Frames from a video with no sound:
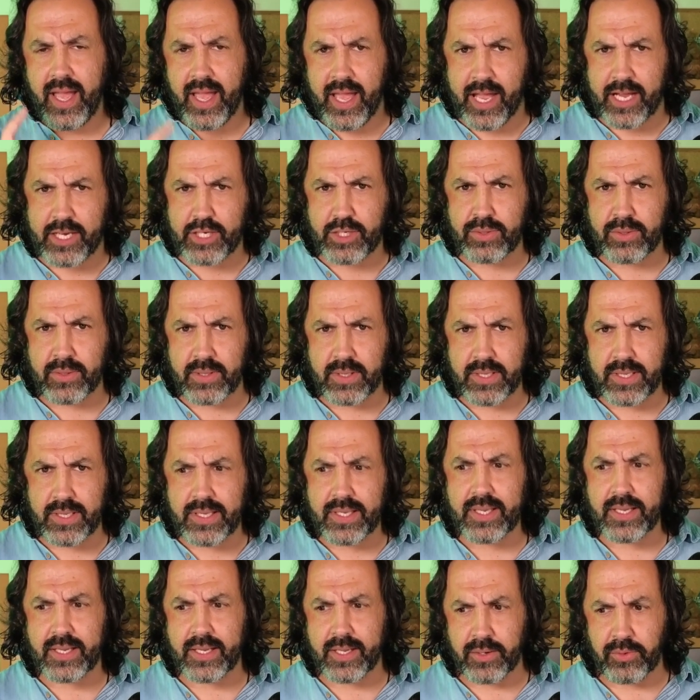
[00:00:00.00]

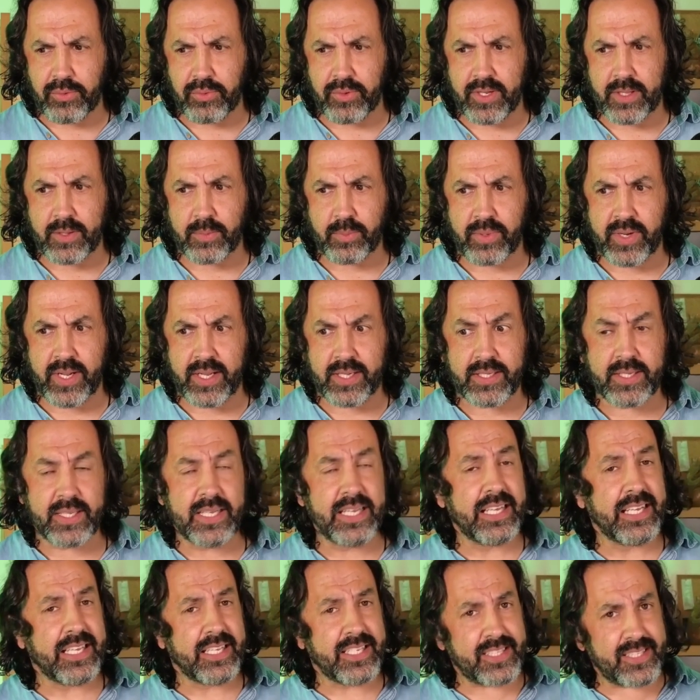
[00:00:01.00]
actually a real brand.
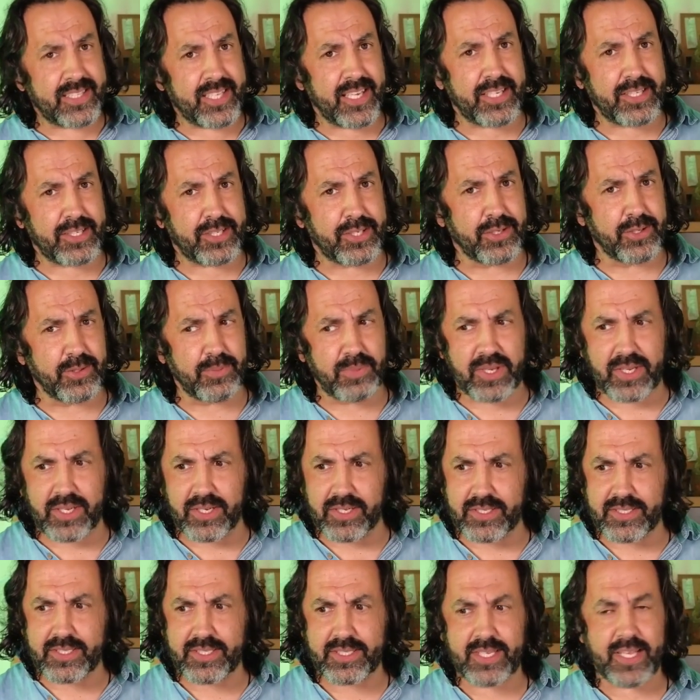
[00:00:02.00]
Stay tuned
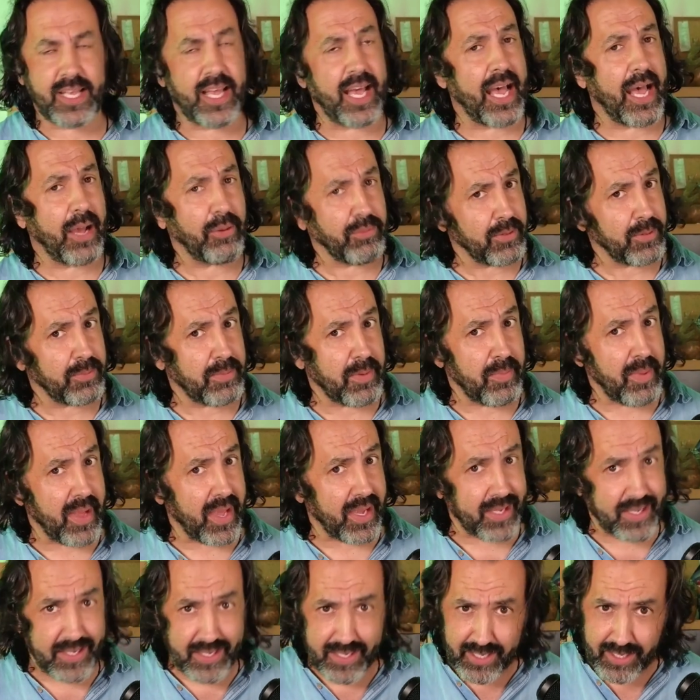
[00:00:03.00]
because I will be
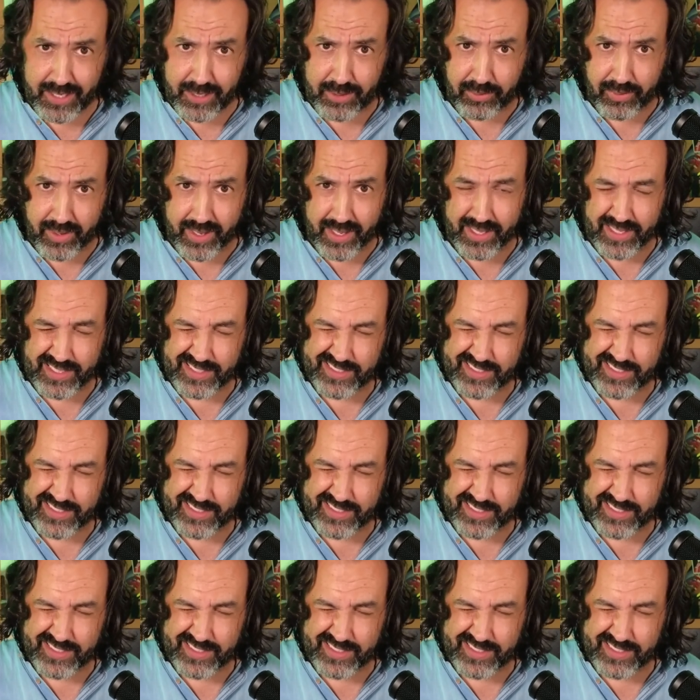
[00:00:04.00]
back in a while.